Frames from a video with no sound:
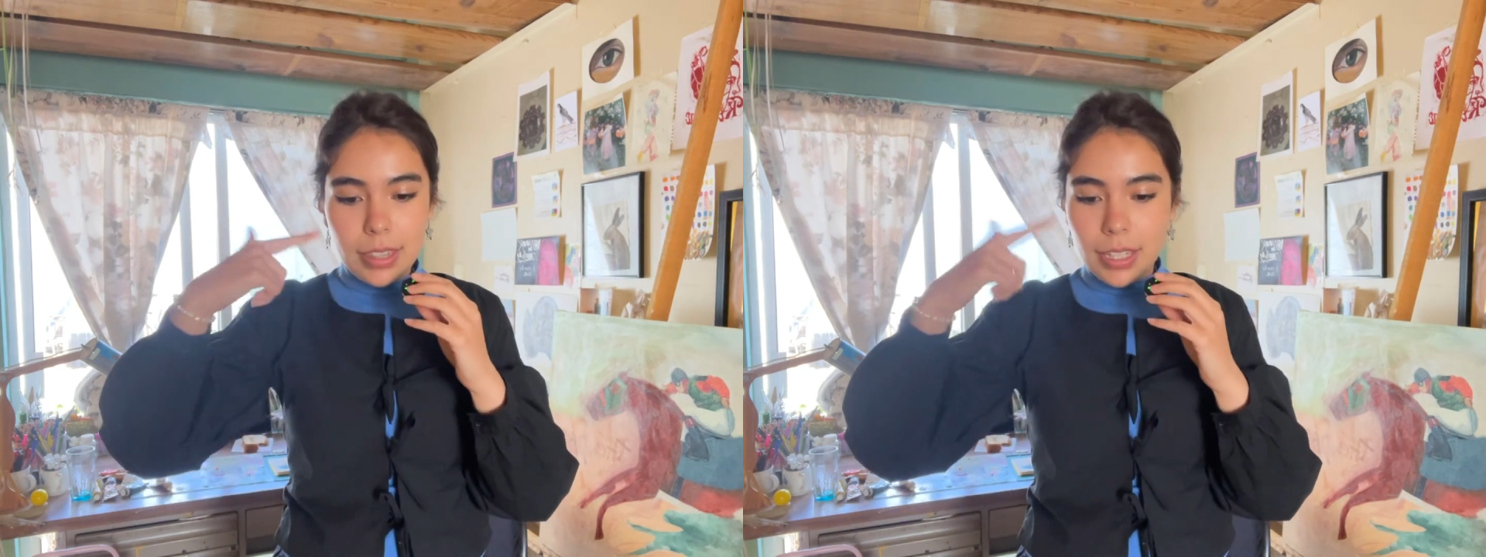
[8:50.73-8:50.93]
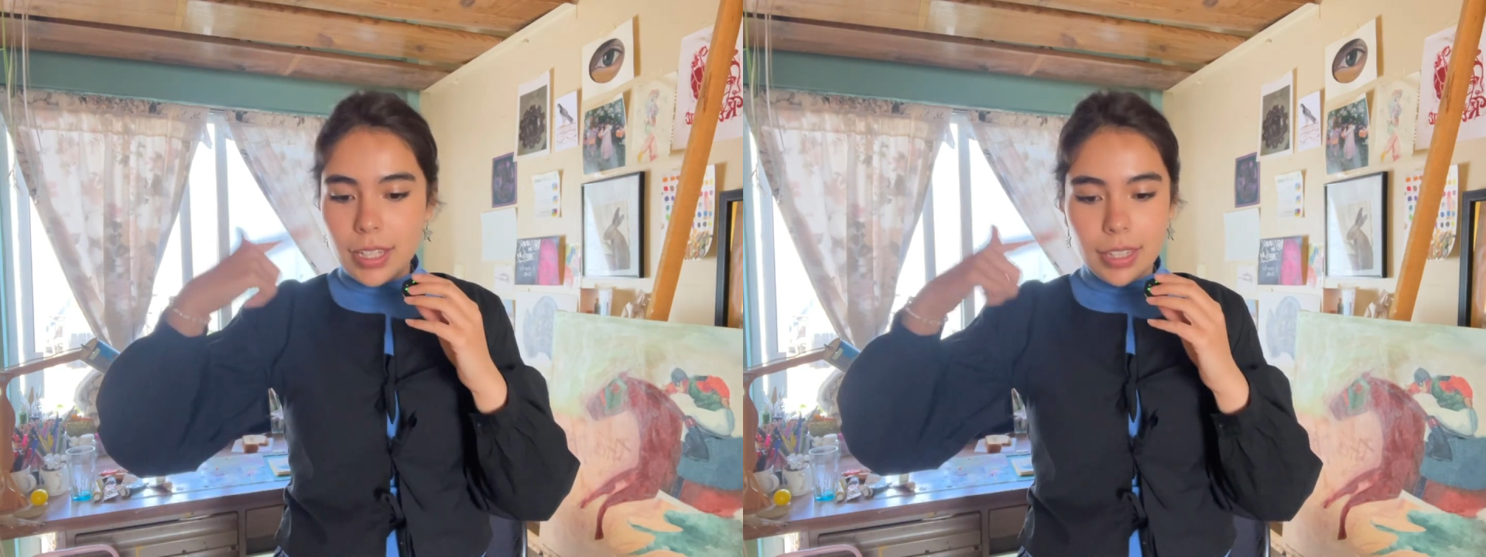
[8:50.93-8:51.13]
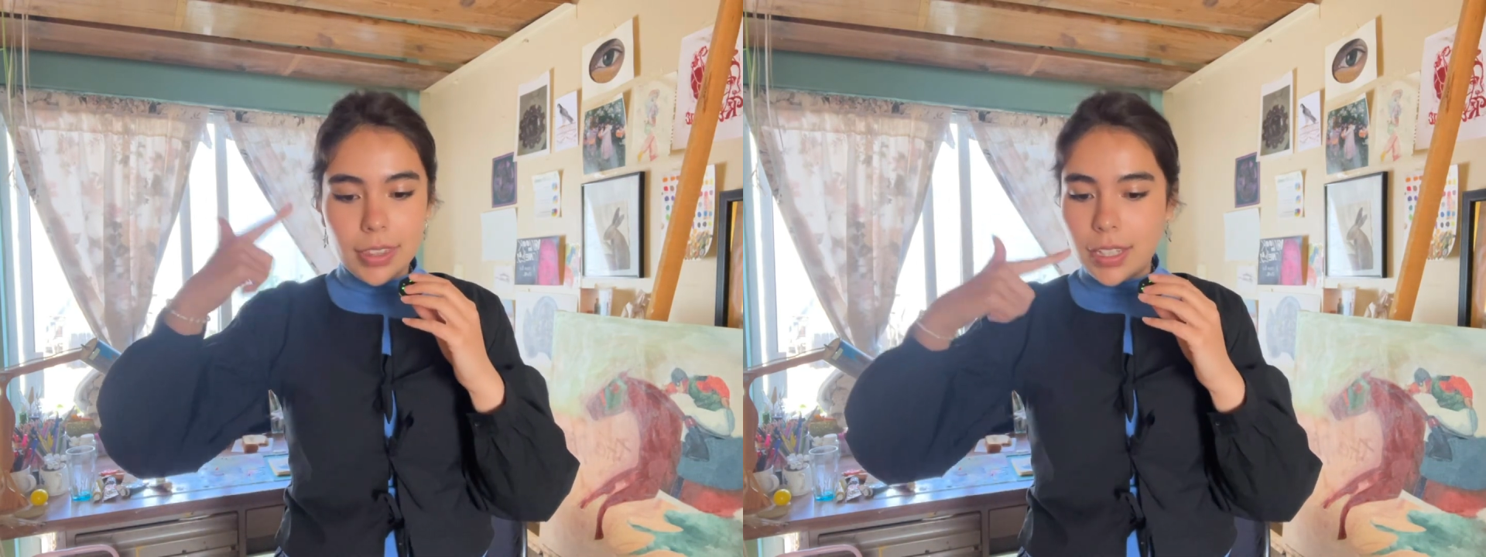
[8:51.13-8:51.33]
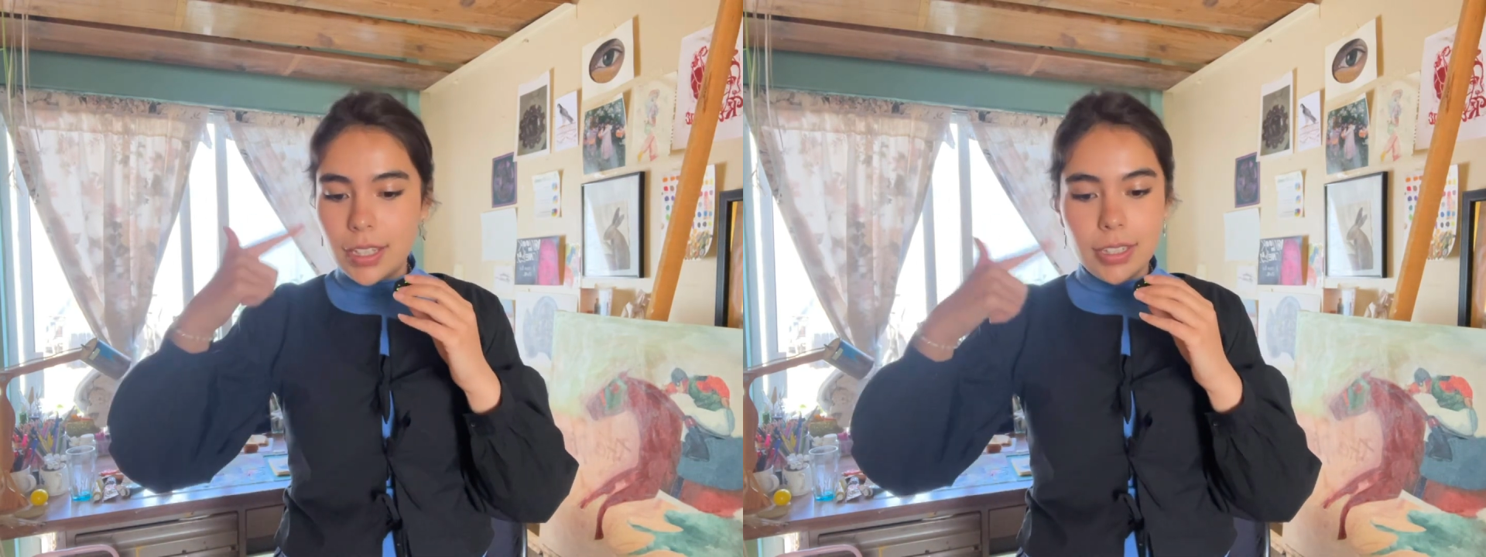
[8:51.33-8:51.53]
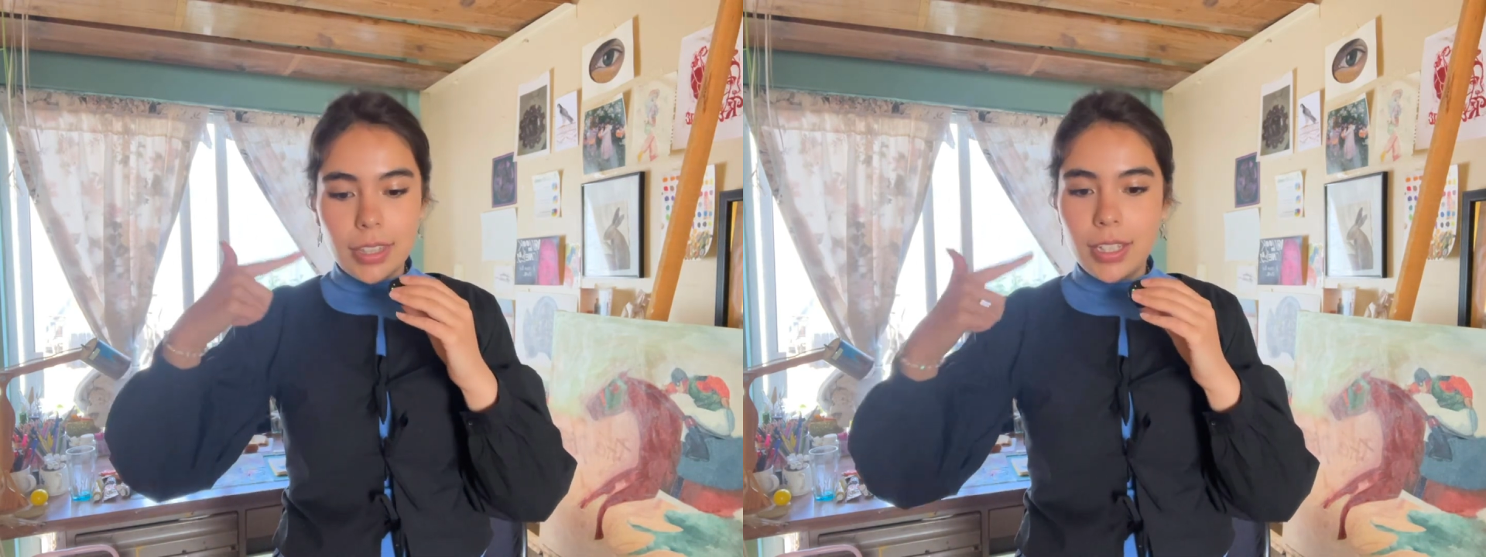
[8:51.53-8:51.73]
thinking
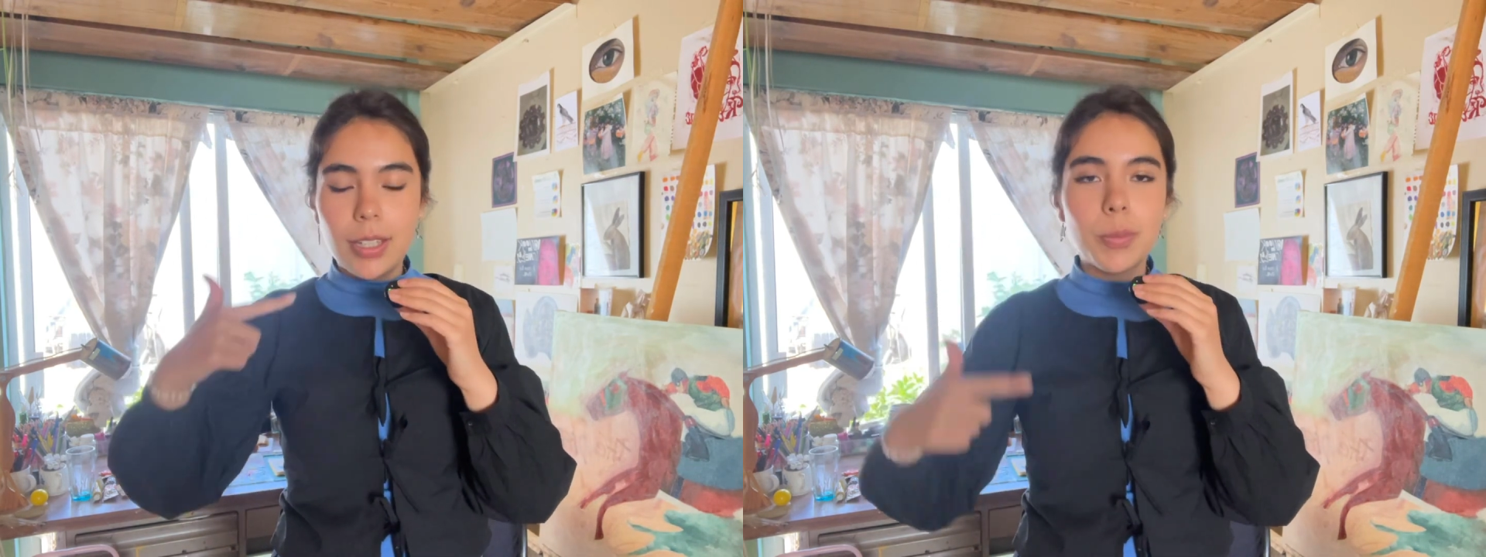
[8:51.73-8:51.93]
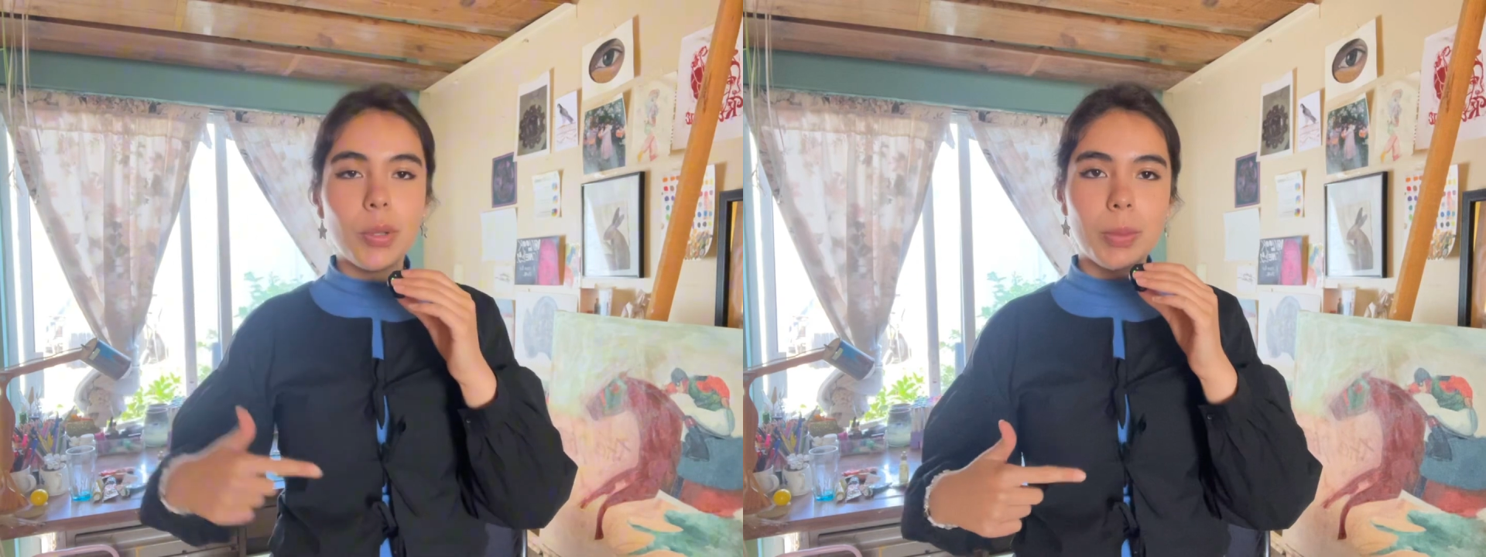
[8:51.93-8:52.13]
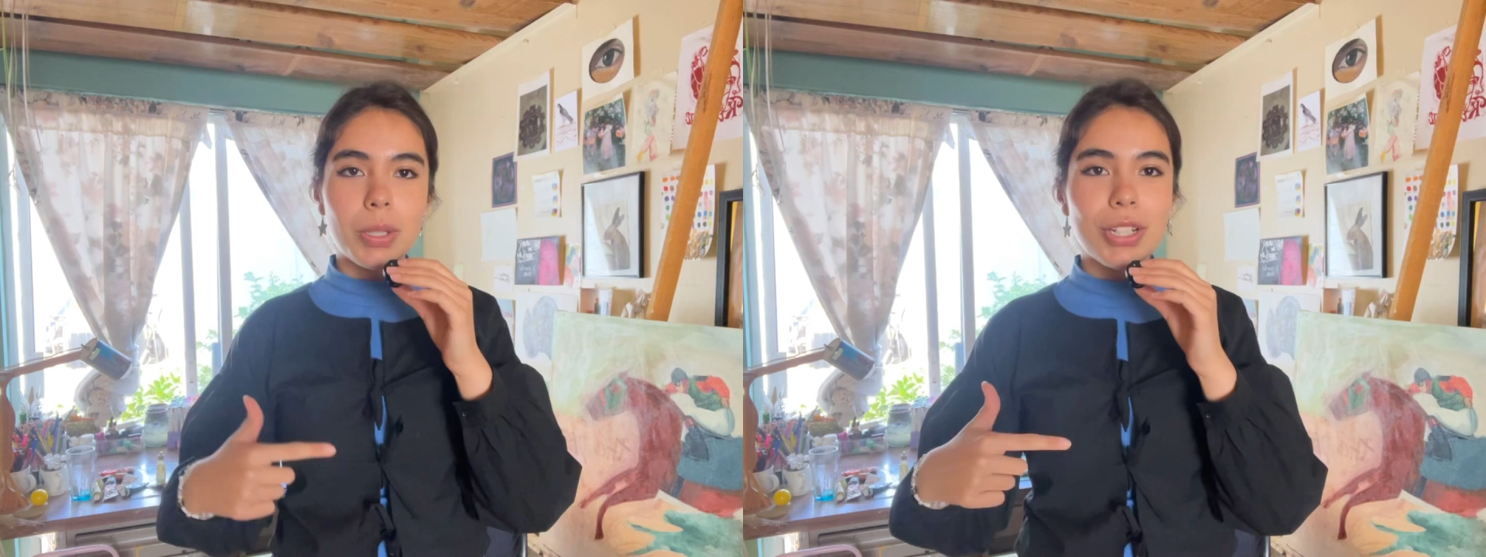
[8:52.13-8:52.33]
what I'm